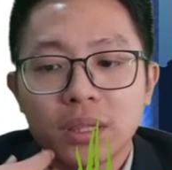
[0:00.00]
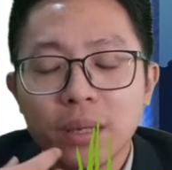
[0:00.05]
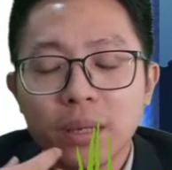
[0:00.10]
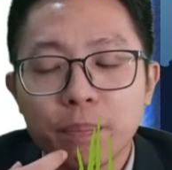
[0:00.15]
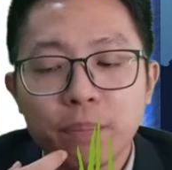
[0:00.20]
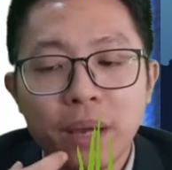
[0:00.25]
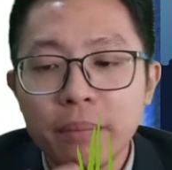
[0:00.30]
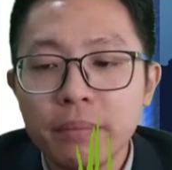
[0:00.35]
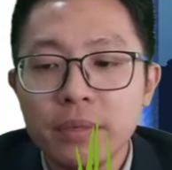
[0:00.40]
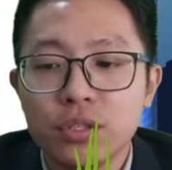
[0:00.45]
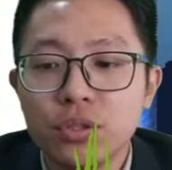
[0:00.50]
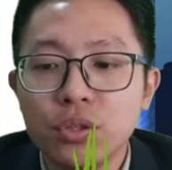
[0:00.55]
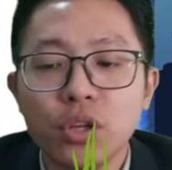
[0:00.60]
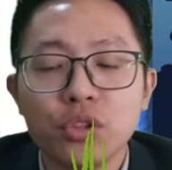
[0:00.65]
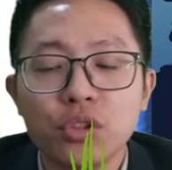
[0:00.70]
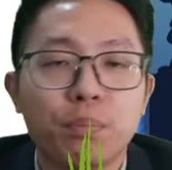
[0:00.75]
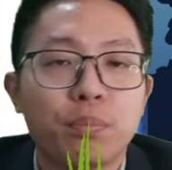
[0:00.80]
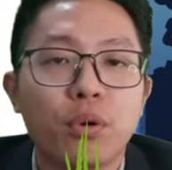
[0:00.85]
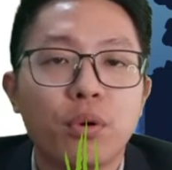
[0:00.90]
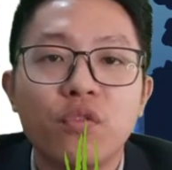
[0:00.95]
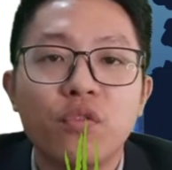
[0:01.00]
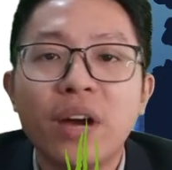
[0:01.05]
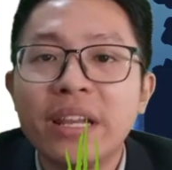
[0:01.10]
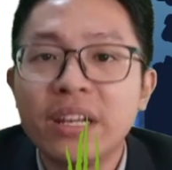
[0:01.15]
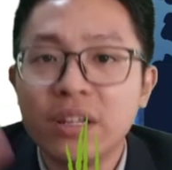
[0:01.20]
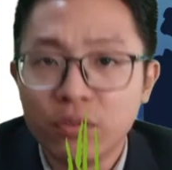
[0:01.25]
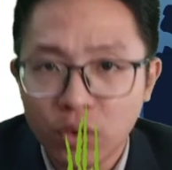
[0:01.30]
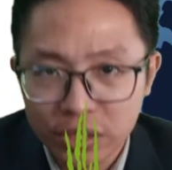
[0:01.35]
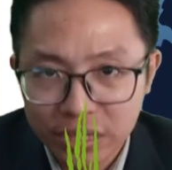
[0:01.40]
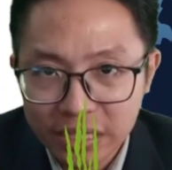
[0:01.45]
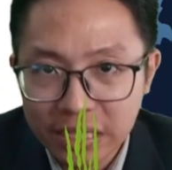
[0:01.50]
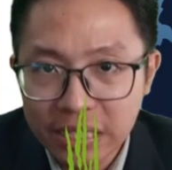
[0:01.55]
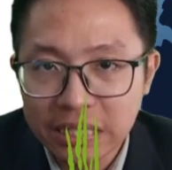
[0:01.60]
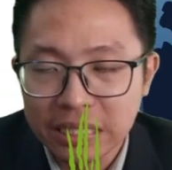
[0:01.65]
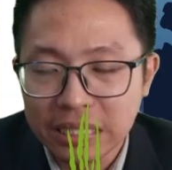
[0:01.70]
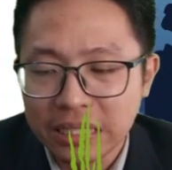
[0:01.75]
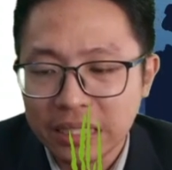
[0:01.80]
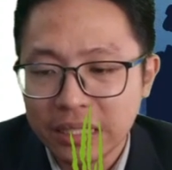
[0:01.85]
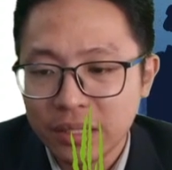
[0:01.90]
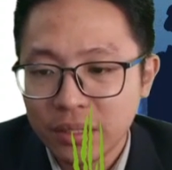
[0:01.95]
pump is not to provide the
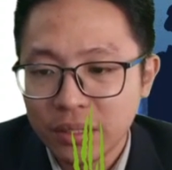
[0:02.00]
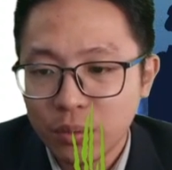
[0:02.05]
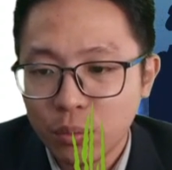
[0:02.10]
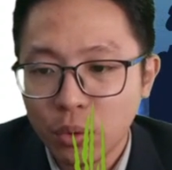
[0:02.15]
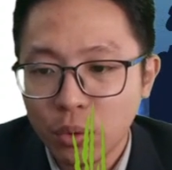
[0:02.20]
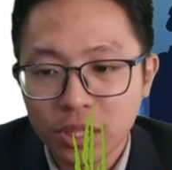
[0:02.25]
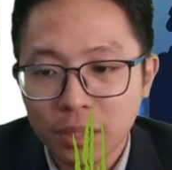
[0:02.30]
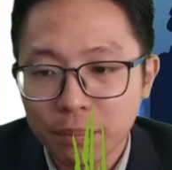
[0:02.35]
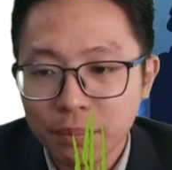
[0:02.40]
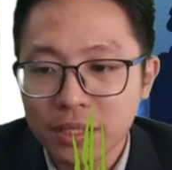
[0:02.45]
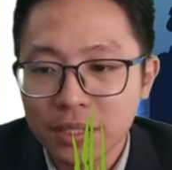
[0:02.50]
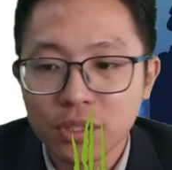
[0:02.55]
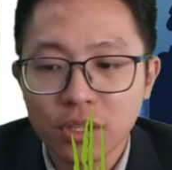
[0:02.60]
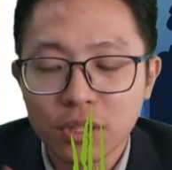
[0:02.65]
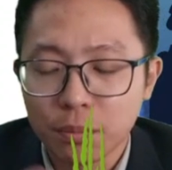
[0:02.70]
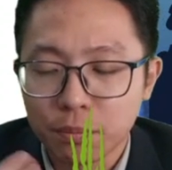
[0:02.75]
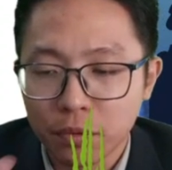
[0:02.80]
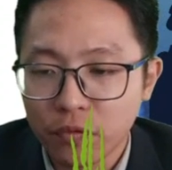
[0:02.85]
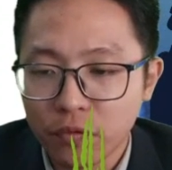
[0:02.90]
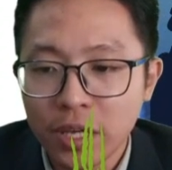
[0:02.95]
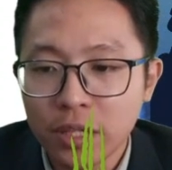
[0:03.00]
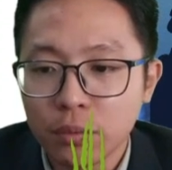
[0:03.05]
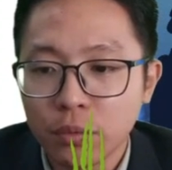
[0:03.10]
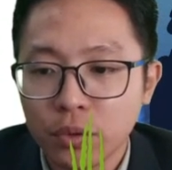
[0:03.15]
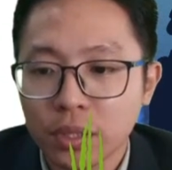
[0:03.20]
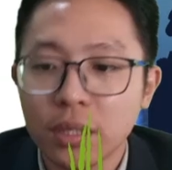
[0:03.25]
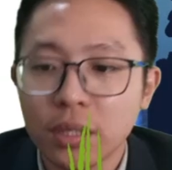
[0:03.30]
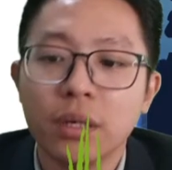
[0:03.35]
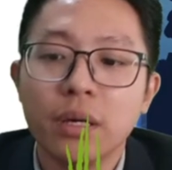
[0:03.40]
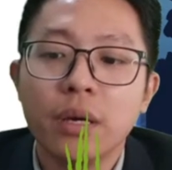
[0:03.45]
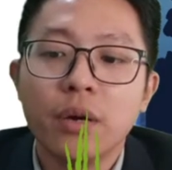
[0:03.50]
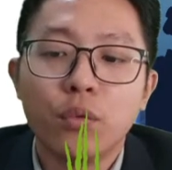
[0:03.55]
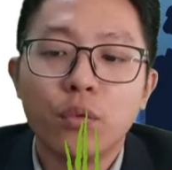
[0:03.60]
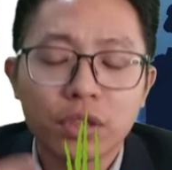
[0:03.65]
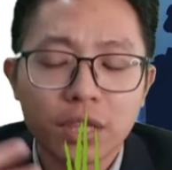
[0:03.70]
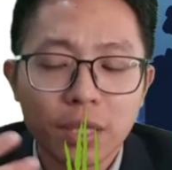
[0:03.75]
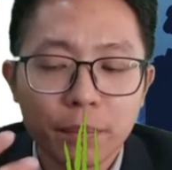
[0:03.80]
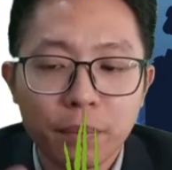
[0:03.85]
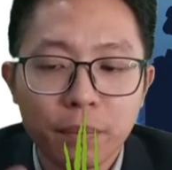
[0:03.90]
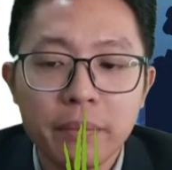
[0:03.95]
water. Water
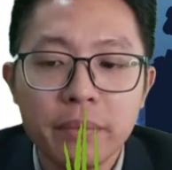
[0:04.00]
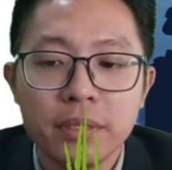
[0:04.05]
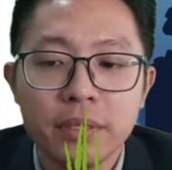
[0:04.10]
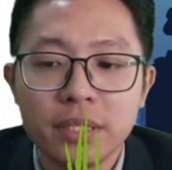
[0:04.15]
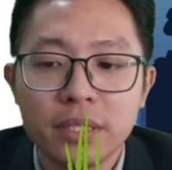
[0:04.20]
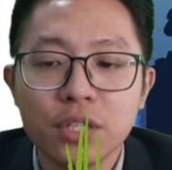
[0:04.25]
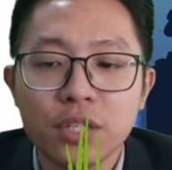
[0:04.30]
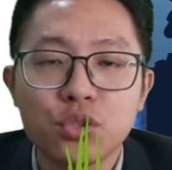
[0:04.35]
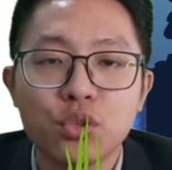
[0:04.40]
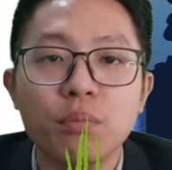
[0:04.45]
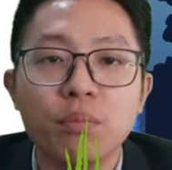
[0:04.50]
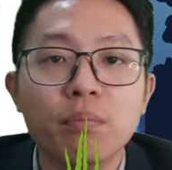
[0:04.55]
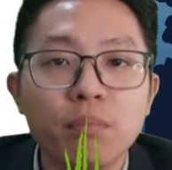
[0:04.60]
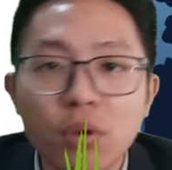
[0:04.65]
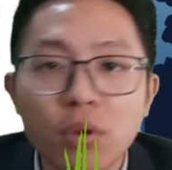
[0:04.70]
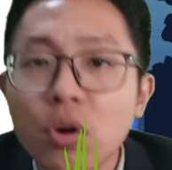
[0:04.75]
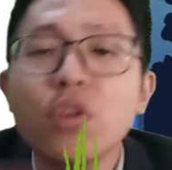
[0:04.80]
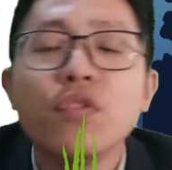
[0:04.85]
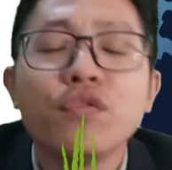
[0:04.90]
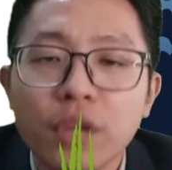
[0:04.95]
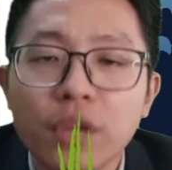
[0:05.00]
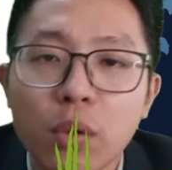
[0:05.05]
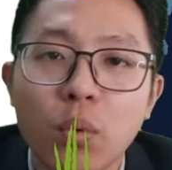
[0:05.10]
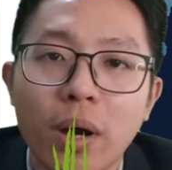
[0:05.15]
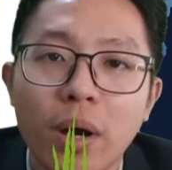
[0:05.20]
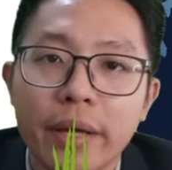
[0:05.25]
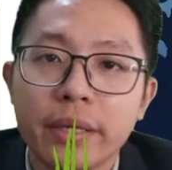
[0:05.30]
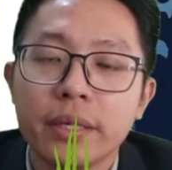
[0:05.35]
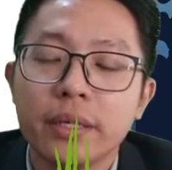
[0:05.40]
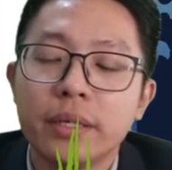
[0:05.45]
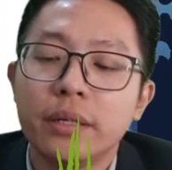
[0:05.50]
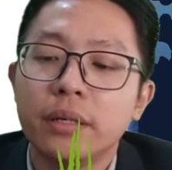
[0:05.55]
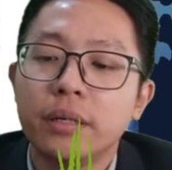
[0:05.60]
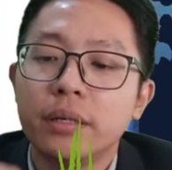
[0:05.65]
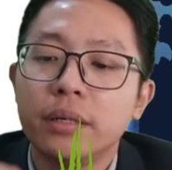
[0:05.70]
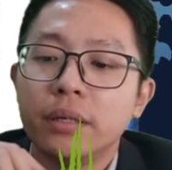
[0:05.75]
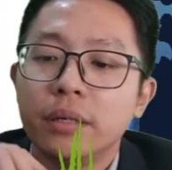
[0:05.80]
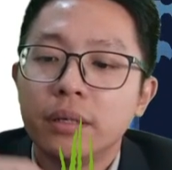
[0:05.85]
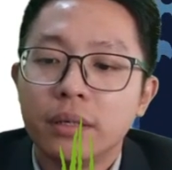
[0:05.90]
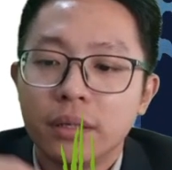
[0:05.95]
pump is just to move the
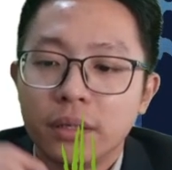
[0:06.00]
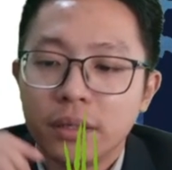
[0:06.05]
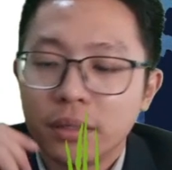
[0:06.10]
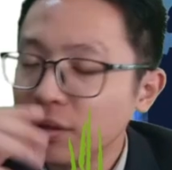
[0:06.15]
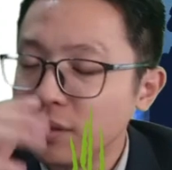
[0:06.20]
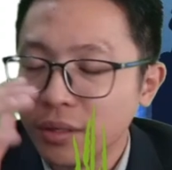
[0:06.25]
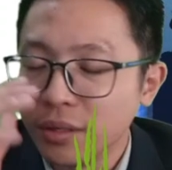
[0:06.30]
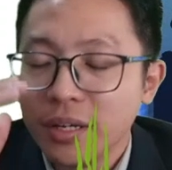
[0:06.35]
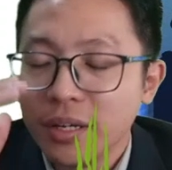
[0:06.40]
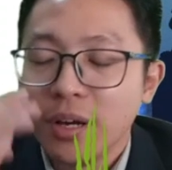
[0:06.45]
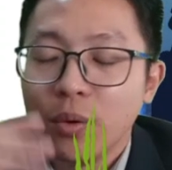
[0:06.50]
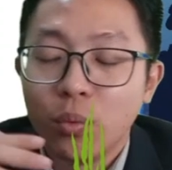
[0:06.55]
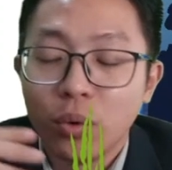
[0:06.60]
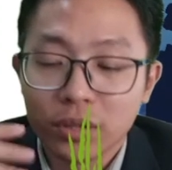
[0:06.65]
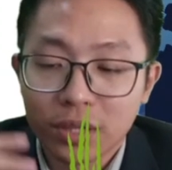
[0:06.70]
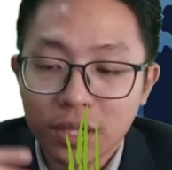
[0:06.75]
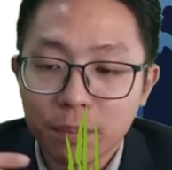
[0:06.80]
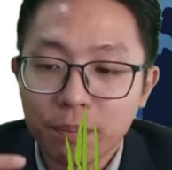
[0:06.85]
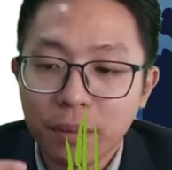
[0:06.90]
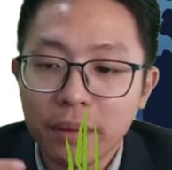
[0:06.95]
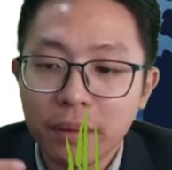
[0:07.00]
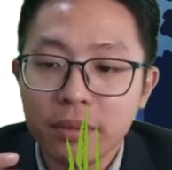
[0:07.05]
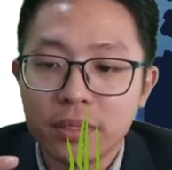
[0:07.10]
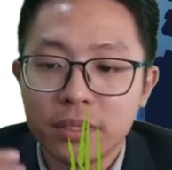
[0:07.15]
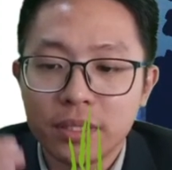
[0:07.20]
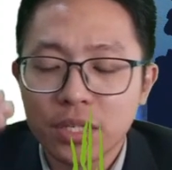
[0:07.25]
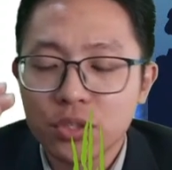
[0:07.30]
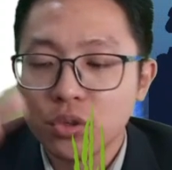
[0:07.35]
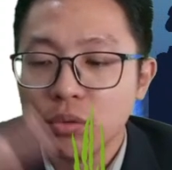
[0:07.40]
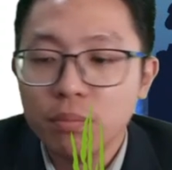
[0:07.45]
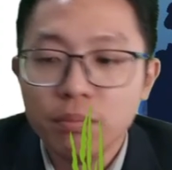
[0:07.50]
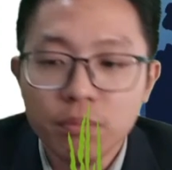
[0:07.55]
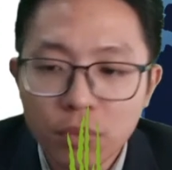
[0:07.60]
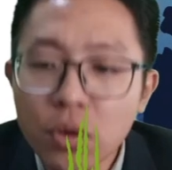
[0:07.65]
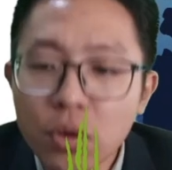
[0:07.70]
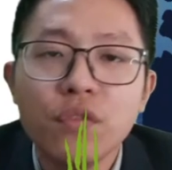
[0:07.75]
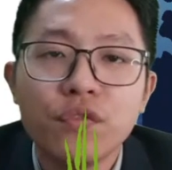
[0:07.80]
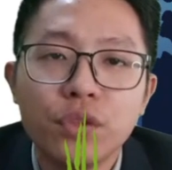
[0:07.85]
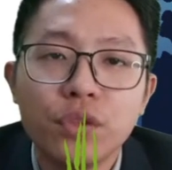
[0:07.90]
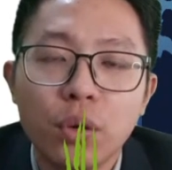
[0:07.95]
wire. No, water pump is just to
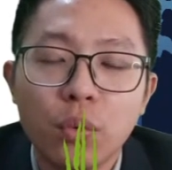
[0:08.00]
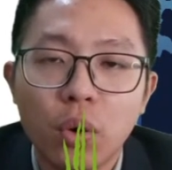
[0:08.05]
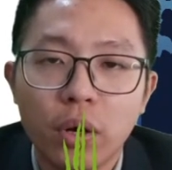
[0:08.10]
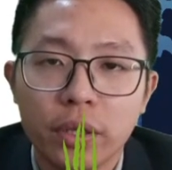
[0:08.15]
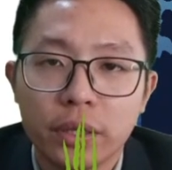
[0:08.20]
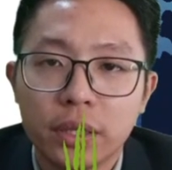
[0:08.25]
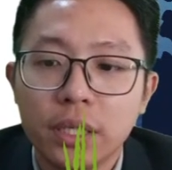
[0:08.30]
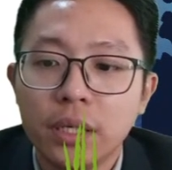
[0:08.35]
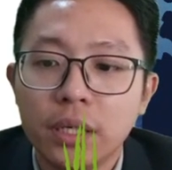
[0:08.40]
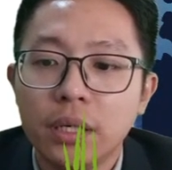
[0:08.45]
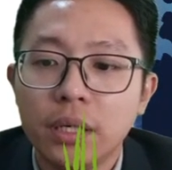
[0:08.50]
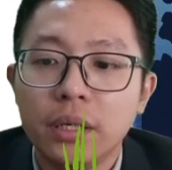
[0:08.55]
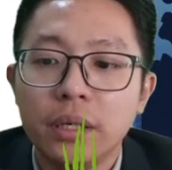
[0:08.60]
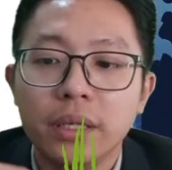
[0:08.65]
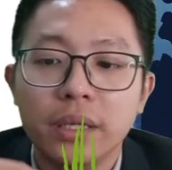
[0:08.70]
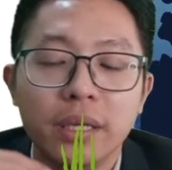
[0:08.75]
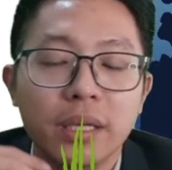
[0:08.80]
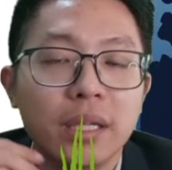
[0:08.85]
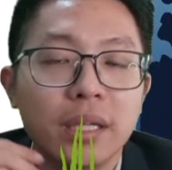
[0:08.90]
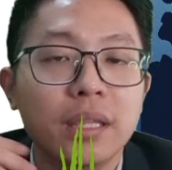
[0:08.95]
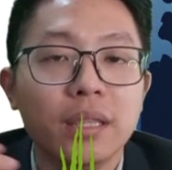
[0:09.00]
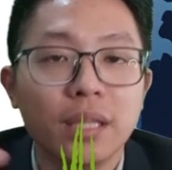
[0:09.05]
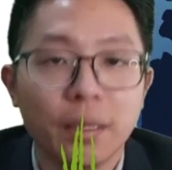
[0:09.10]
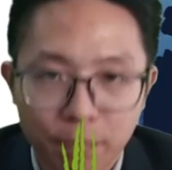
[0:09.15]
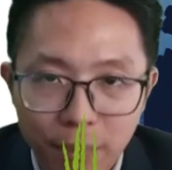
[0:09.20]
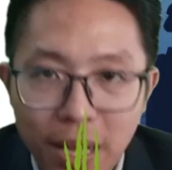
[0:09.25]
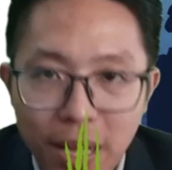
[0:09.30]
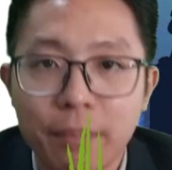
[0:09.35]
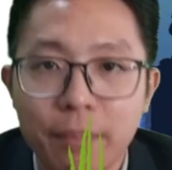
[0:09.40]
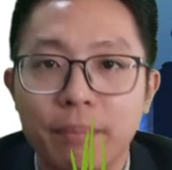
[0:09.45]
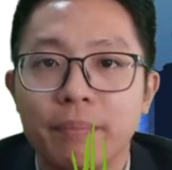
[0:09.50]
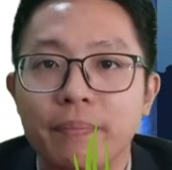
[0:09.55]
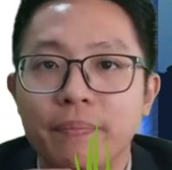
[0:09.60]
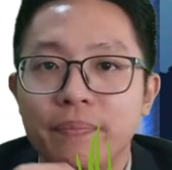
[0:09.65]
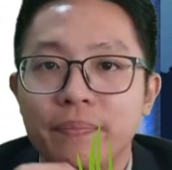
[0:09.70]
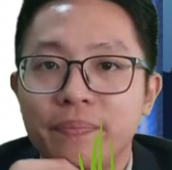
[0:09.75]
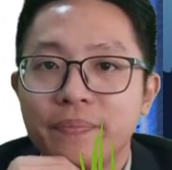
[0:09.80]
move the water in the pump.